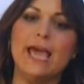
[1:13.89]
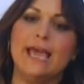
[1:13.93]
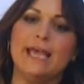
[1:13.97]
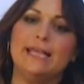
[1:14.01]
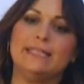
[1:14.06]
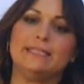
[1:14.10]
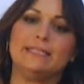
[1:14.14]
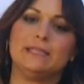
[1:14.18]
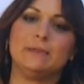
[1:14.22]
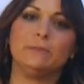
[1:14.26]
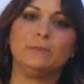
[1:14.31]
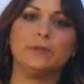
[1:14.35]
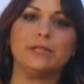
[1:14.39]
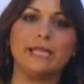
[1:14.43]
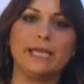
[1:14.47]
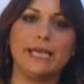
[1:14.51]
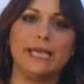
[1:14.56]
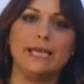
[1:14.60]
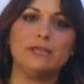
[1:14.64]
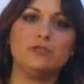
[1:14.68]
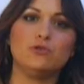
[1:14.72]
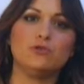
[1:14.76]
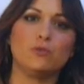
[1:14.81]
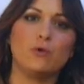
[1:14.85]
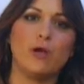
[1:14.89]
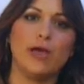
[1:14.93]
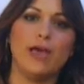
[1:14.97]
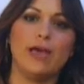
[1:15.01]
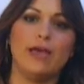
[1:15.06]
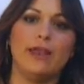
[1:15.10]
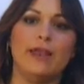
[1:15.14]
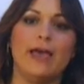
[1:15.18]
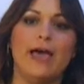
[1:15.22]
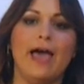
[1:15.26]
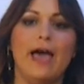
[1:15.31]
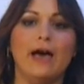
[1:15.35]
It's the Blaze
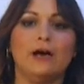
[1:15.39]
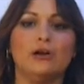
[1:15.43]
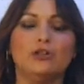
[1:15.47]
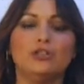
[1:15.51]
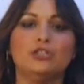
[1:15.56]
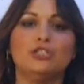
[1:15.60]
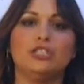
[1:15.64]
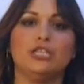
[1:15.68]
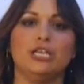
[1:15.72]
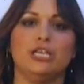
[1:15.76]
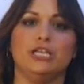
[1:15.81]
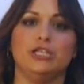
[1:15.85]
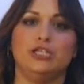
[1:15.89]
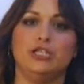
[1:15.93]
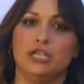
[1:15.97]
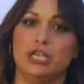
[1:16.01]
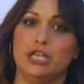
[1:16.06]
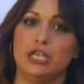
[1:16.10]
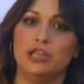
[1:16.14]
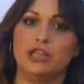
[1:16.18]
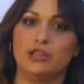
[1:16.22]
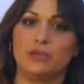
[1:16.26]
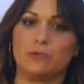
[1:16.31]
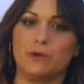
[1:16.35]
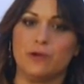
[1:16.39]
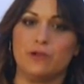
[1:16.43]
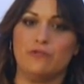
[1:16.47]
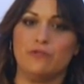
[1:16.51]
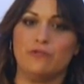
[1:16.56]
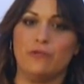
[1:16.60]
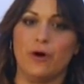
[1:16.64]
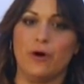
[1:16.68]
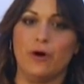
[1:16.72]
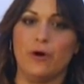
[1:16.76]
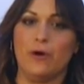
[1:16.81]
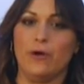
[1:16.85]
Red LG G3
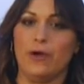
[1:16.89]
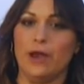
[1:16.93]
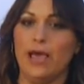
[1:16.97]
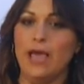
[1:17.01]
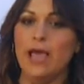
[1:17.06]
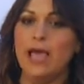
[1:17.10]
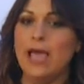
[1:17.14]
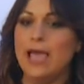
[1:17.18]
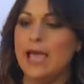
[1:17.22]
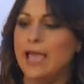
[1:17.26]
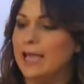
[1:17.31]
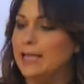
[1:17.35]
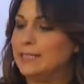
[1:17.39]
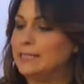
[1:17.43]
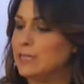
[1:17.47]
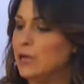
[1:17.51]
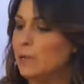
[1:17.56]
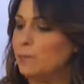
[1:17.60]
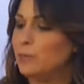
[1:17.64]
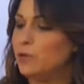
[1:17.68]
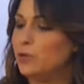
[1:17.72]
phone. It's a